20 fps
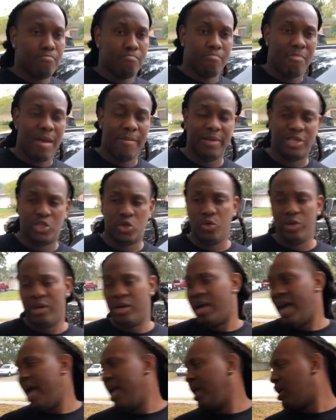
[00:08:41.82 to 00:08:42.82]
maybe two
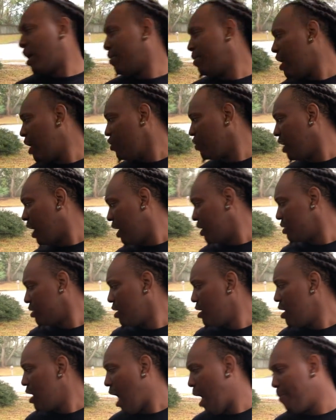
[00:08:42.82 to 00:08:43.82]
years. Hey, come now, you guys.
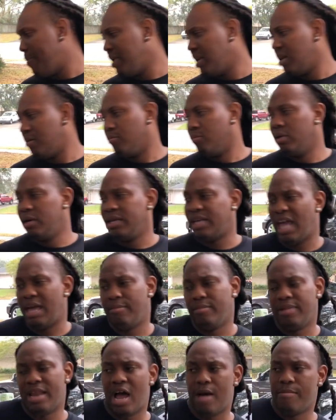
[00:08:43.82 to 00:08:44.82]
I've been in the bully
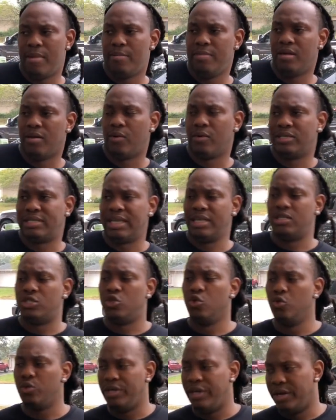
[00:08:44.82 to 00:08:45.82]
game now maybe I want to say
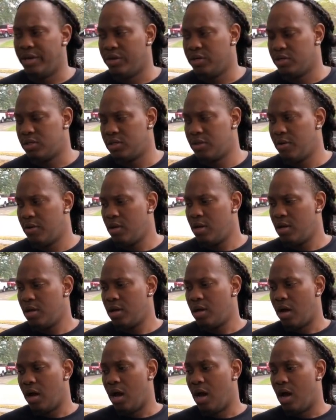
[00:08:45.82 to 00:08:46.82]
two years.
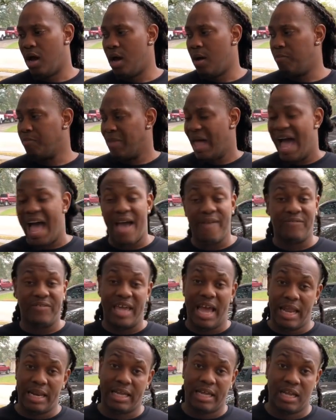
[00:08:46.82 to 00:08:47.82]
Um, I have
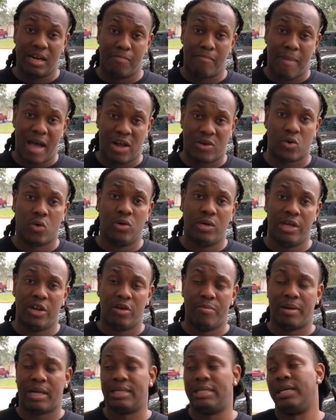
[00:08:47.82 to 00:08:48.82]
yet to get a micro
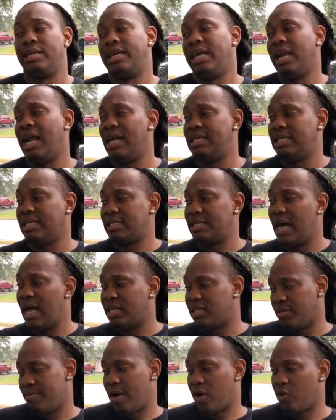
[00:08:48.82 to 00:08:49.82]
with because again I just got
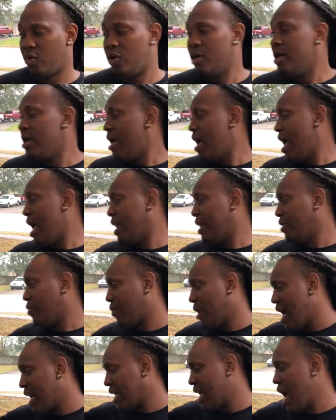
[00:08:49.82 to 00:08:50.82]
into micro. And
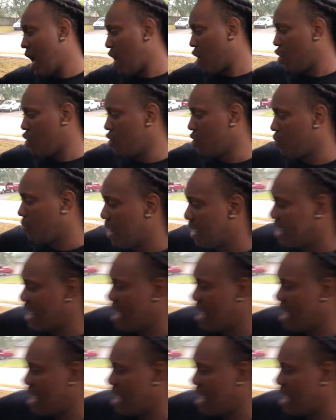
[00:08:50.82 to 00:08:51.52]
when I got her, when I